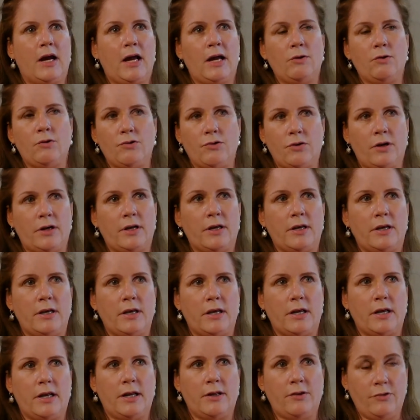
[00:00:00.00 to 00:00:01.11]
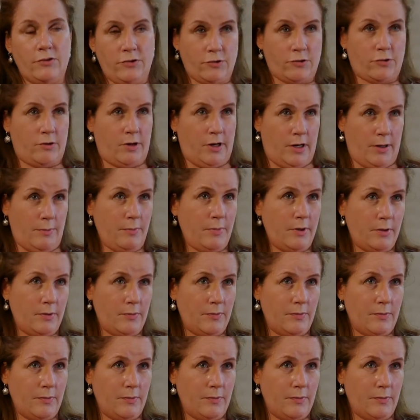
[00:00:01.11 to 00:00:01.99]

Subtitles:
I was on Instagram,